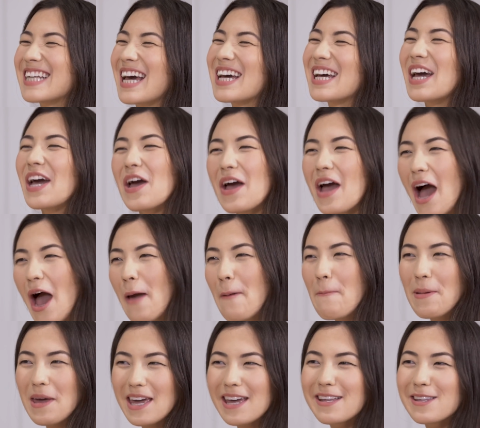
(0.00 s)
I
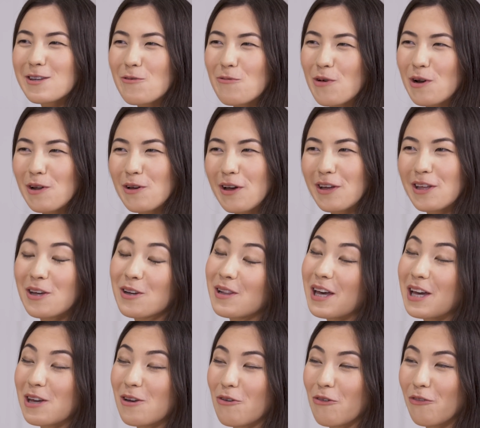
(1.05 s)
peeked at
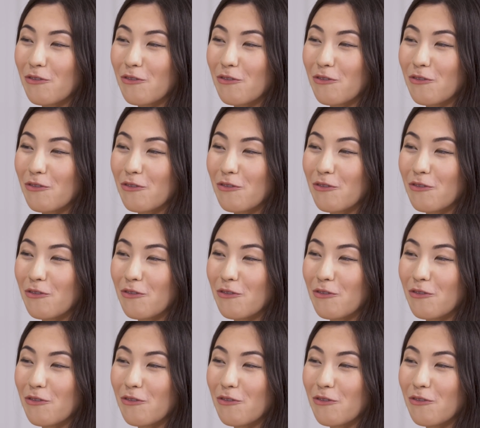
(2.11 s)
like your